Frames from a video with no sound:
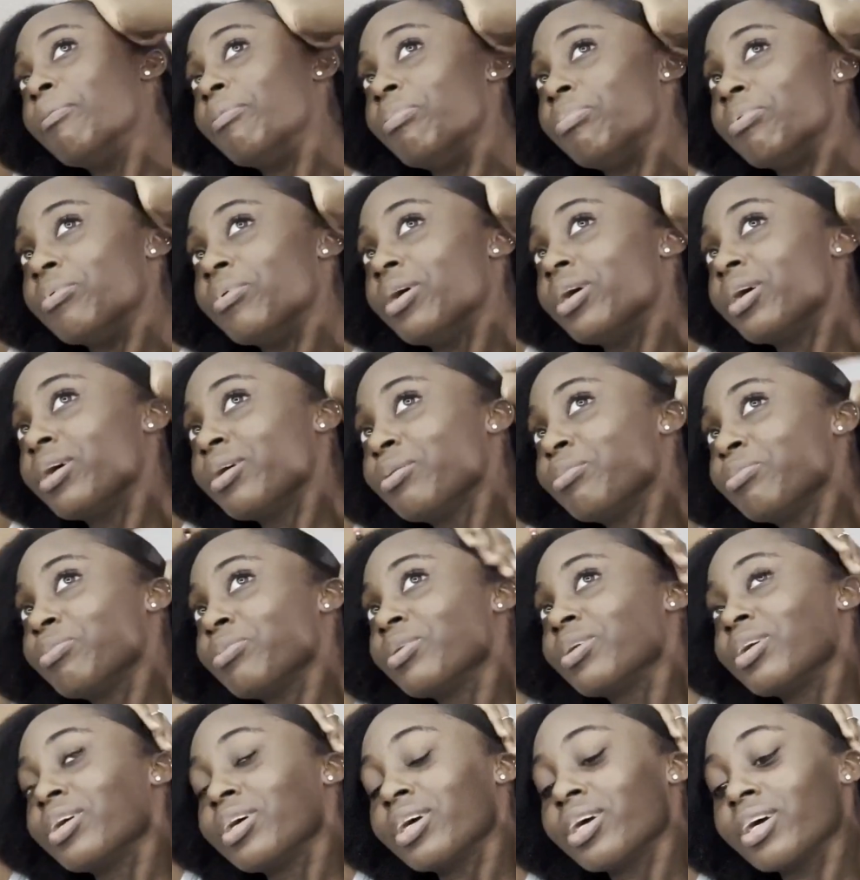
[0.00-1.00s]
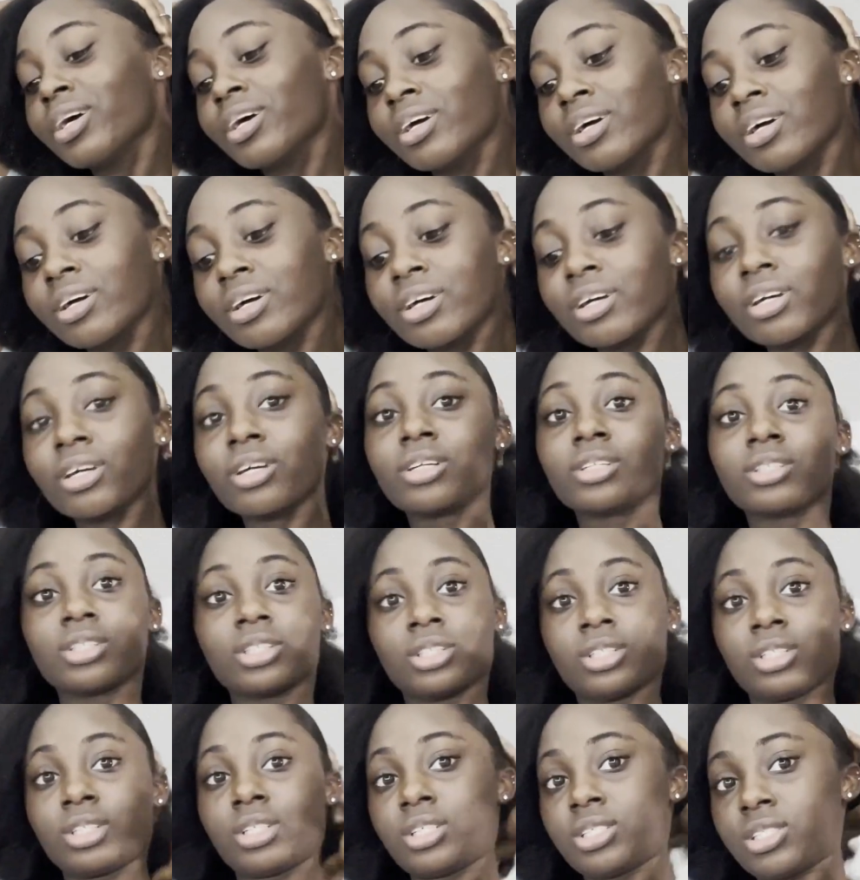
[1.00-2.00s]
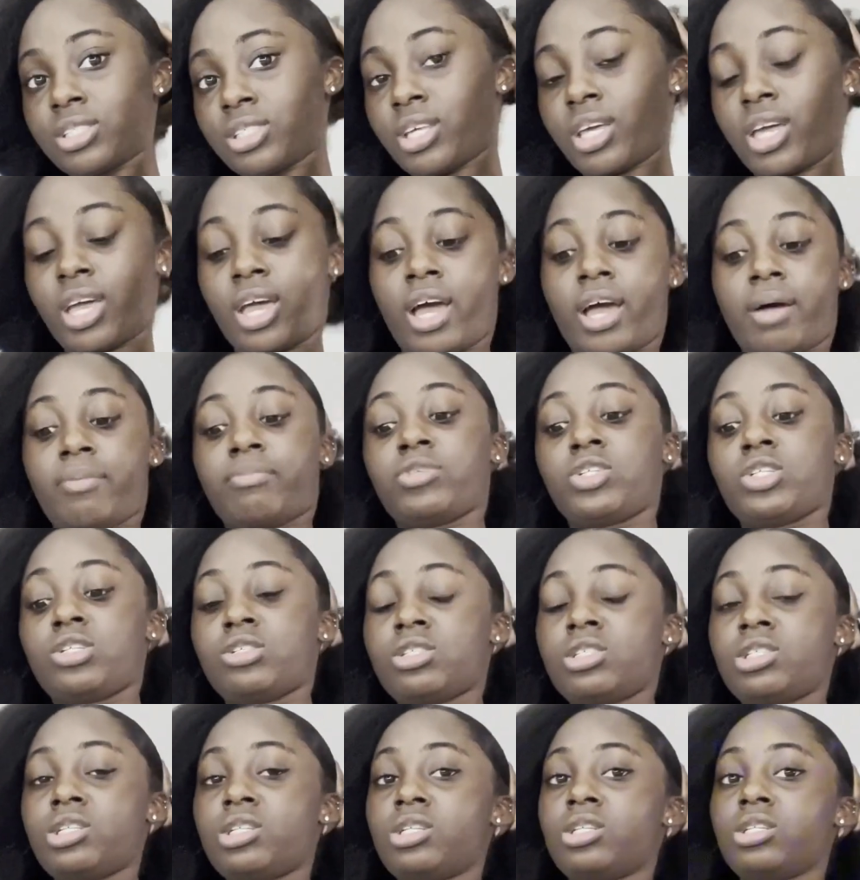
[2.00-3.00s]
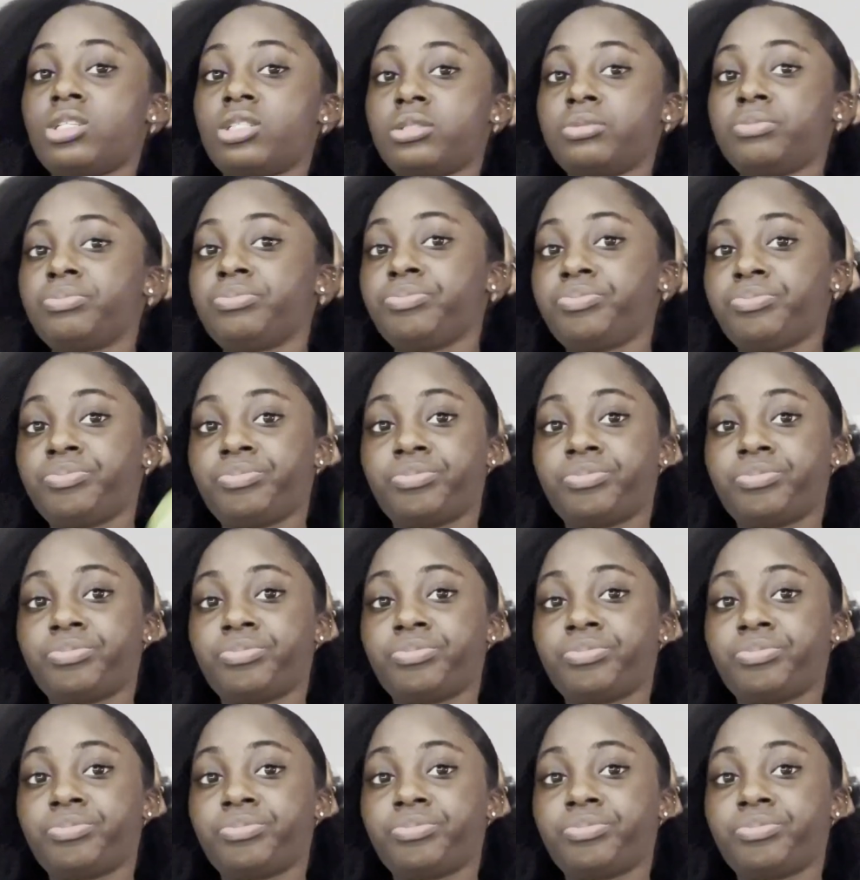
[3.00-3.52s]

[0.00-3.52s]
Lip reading: baby. So yeah, I'm using the